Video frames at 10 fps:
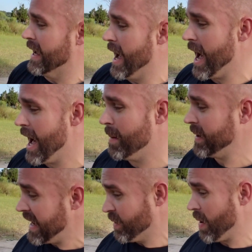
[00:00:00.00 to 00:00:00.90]

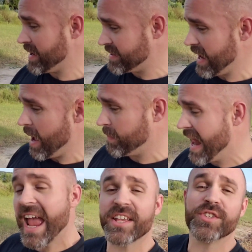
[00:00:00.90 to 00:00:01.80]
But anyways, but
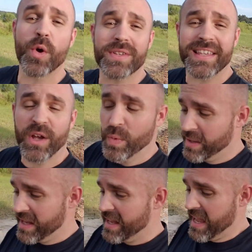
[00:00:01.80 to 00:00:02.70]
hey, so it's like
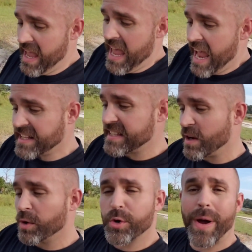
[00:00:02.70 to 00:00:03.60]

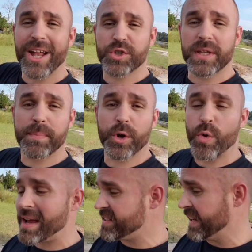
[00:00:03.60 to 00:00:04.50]
we're gradually
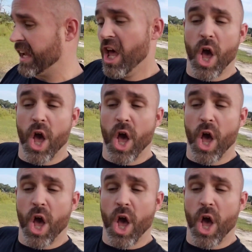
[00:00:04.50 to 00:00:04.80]
progressing.